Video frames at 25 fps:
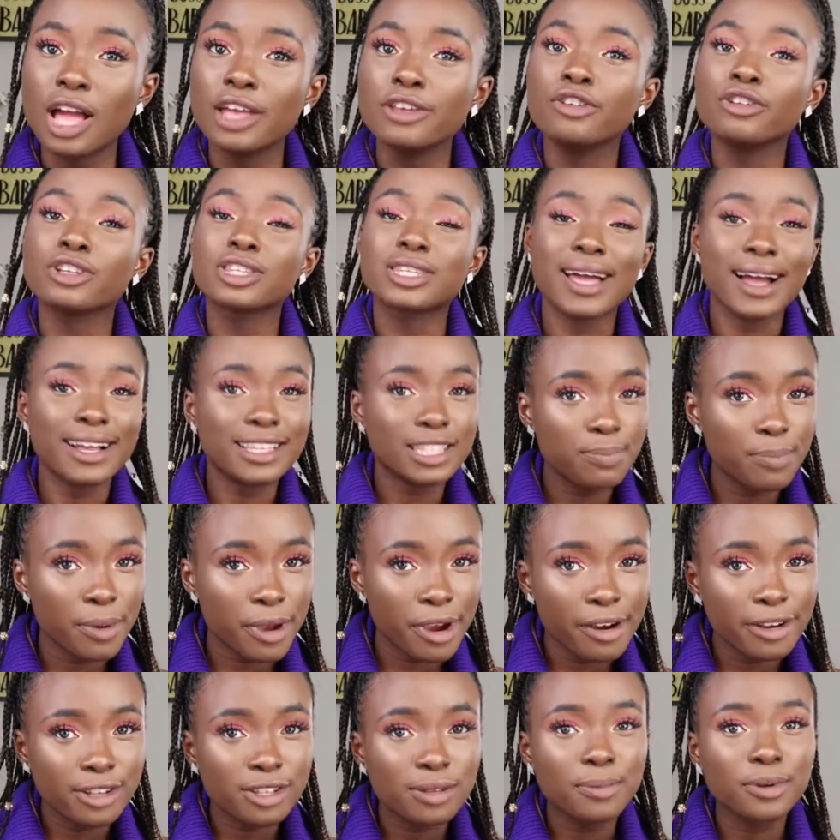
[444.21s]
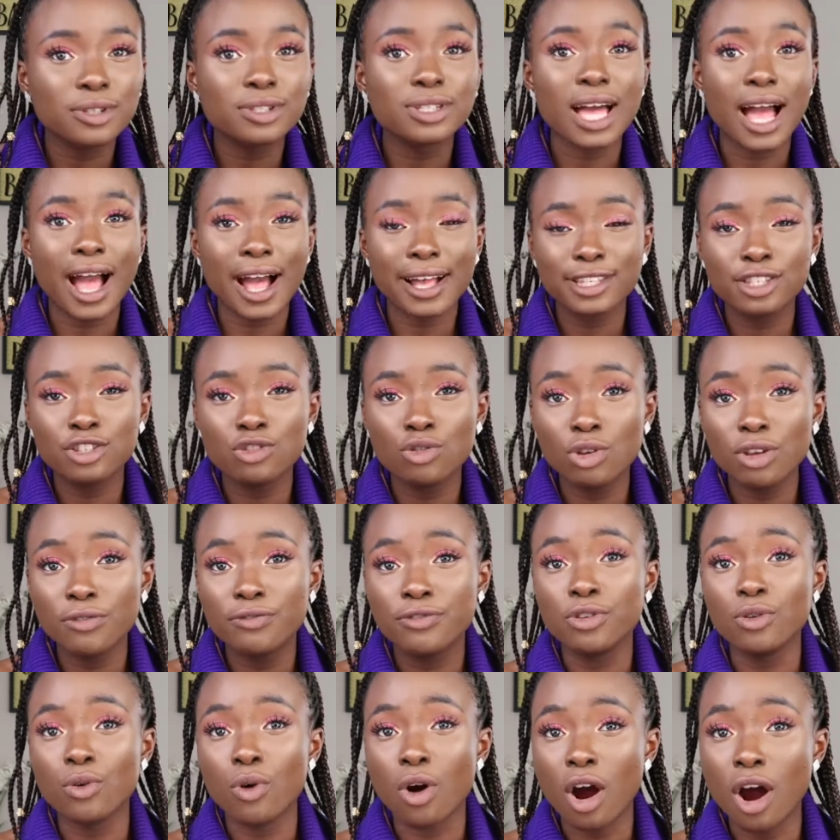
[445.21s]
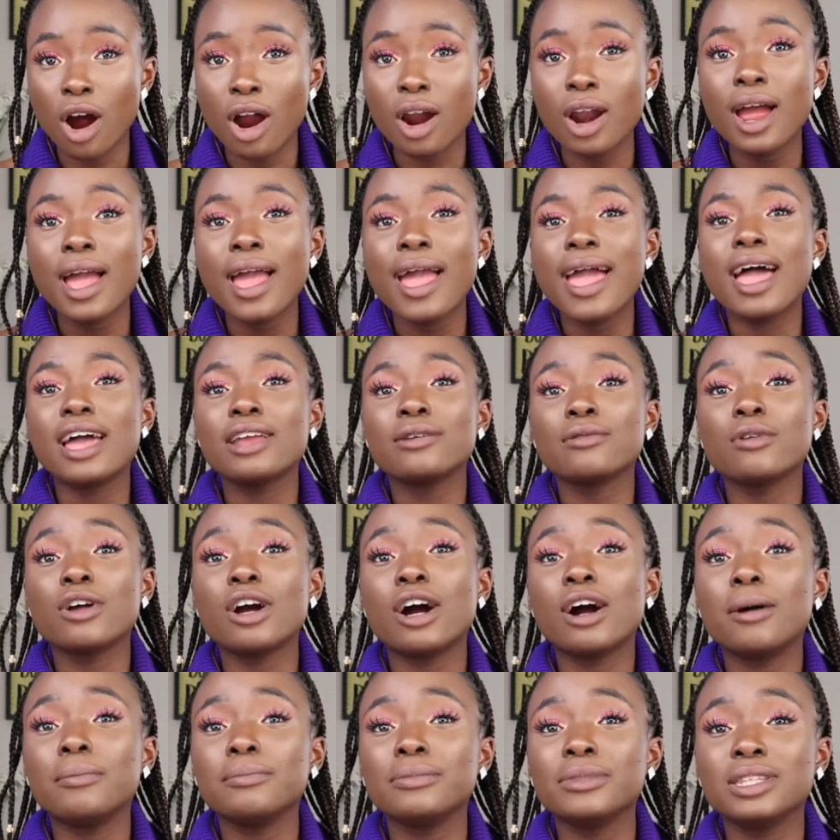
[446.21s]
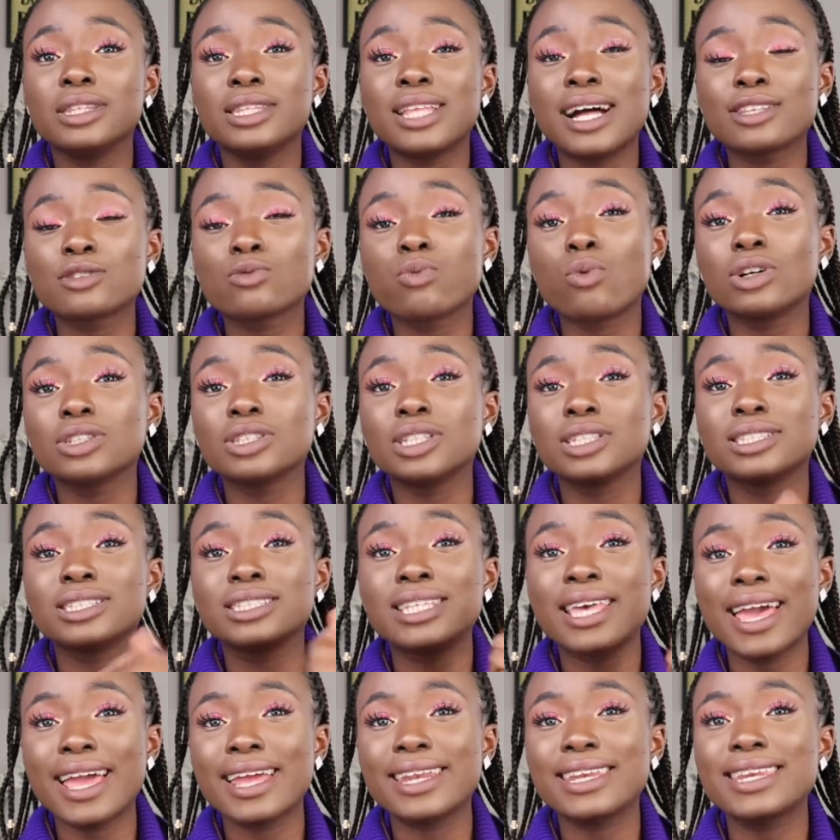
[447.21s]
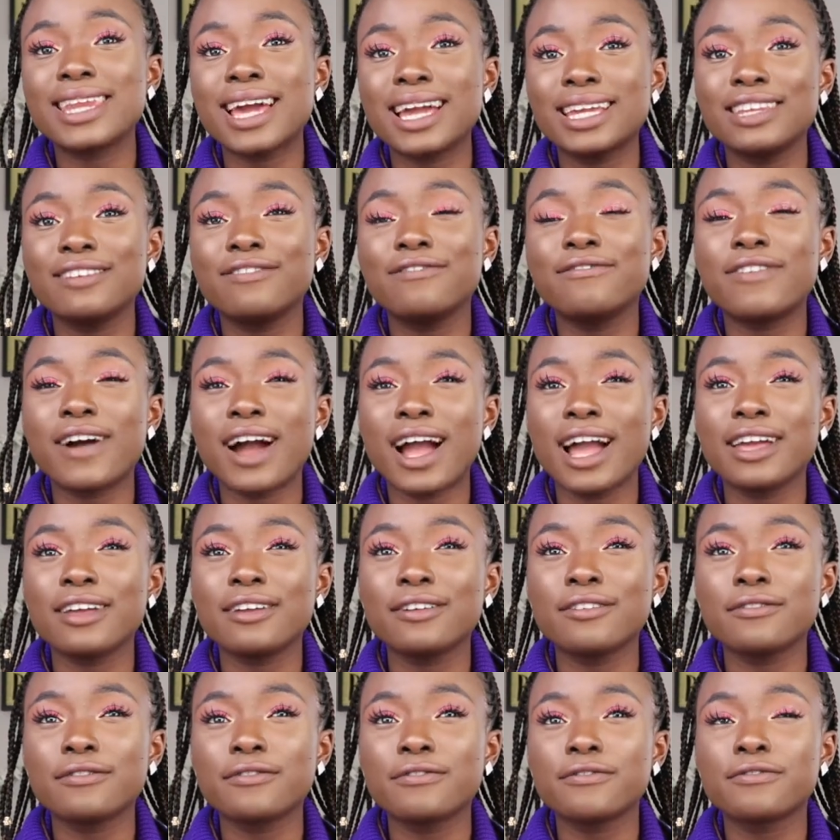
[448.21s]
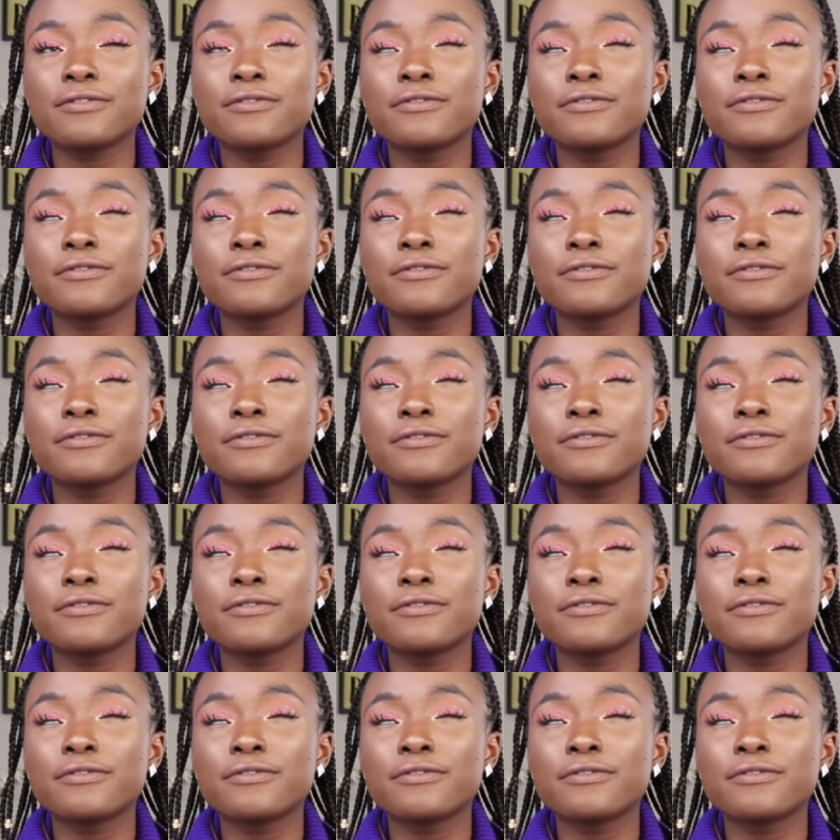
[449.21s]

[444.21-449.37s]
Your taxpayer is supposed to ask you if you are, and that's what the 1095B,